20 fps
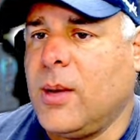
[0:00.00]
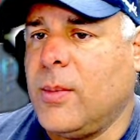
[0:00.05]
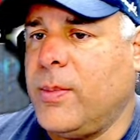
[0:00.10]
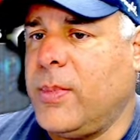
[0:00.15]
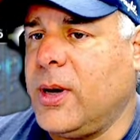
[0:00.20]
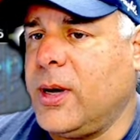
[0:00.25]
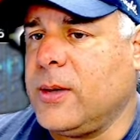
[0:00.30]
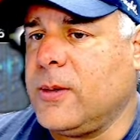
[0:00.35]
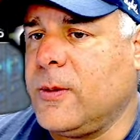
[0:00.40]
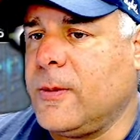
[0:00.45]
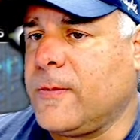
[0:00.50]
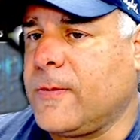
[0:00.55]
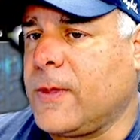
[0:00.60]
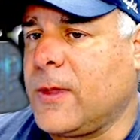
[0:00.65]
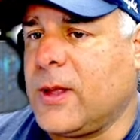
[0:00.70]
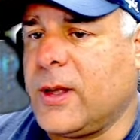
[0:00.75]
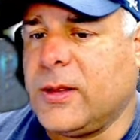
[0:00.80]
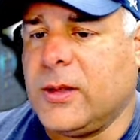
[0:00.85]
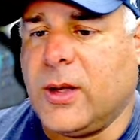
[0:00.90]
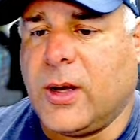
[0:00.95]
But
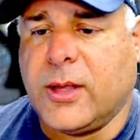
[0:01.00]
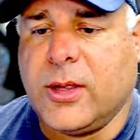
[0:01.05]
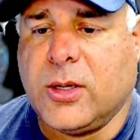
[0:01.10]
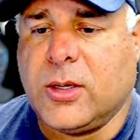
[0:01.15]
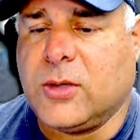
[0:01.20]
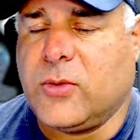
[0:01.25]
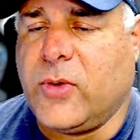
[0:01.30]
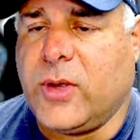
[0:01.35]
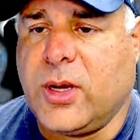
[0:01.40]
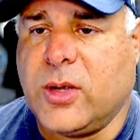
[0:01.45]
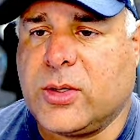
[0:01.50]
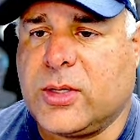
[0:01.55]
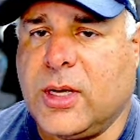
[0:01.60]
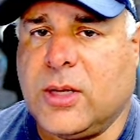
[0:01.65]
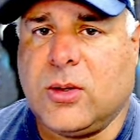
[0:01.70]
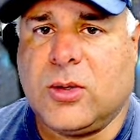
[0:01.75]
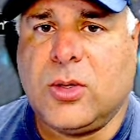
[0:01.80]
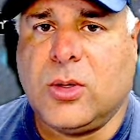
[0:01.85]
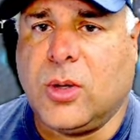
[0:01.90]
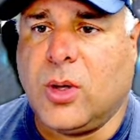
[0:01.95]
I know this video is
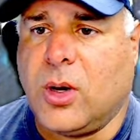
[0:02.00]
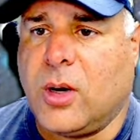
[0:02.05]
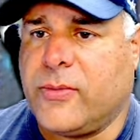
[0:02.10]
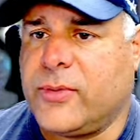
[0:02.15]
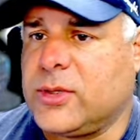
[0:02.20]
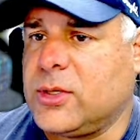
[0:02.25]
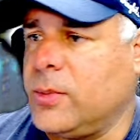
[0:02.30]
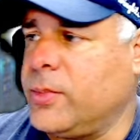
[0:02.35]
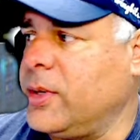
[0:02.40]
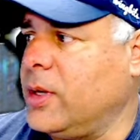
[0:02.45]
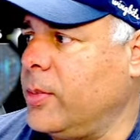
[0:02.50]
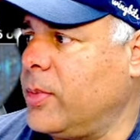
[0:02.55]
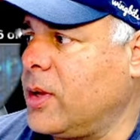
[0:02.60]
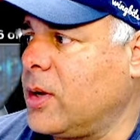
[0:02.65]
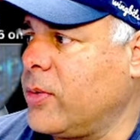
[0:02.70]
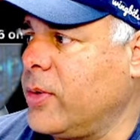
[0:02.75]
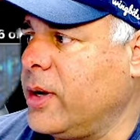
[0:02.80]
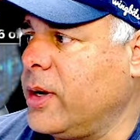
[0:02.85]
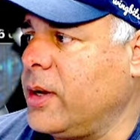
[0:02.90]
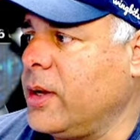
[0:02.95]
getting too long for some people
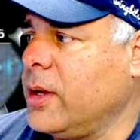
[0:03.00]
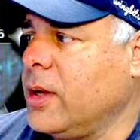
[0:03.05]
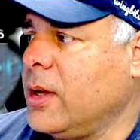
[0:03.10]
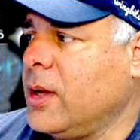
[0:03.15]
already.